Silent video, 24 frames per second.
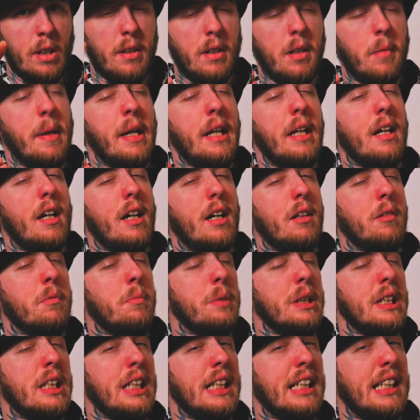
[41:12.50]
It may not
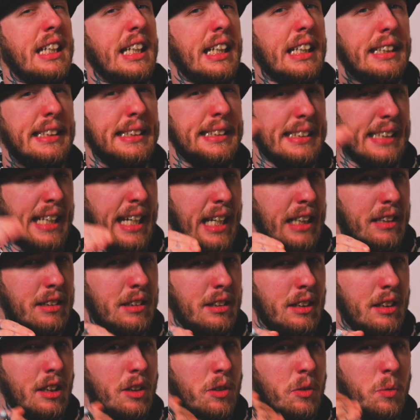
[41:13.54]
be
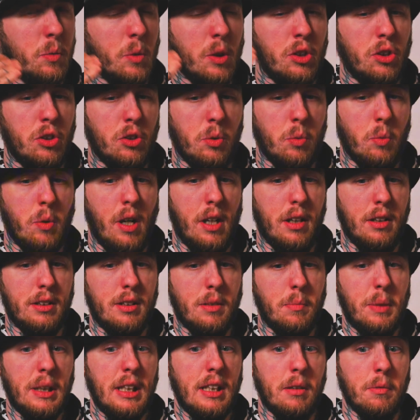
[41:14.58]
exactly what you want it
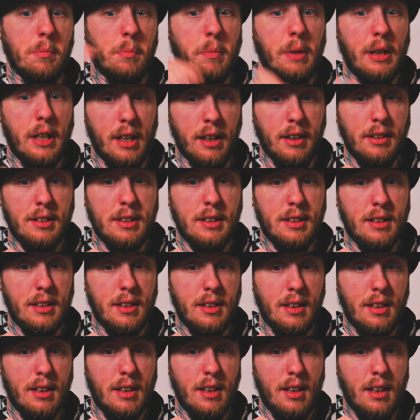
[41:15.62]
to be, but
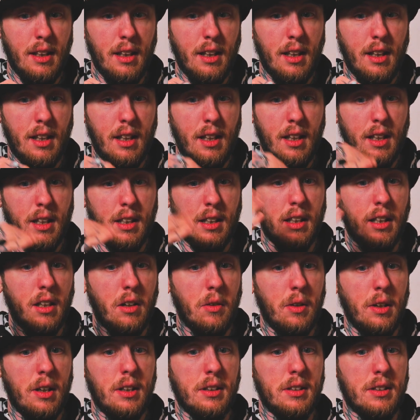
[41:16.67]

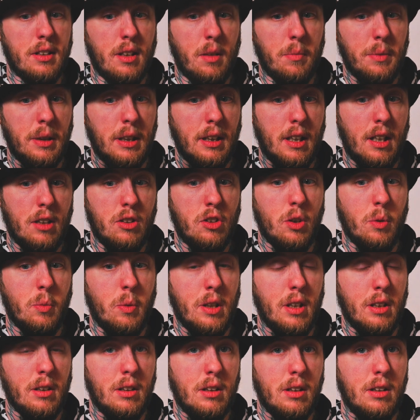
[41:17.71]
it's something that
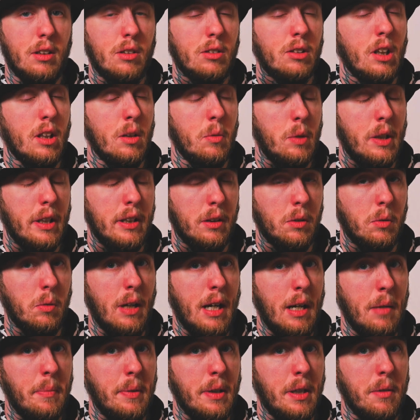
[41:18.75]
you're going to want to
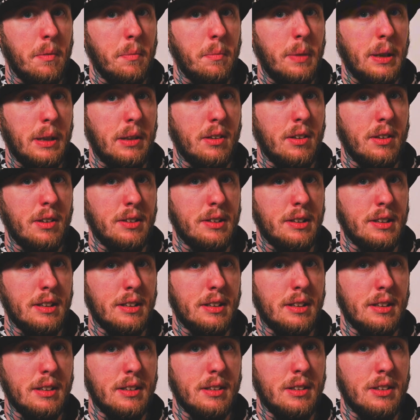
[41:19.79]
grab up, because
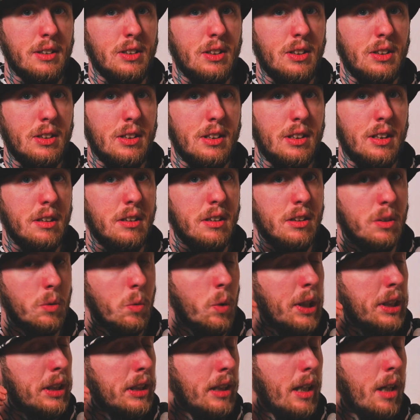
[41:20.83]
this is
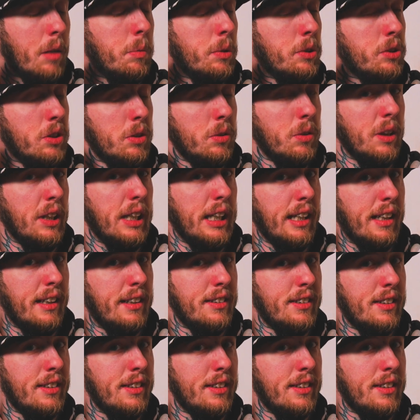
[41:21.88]
quite the opportunity.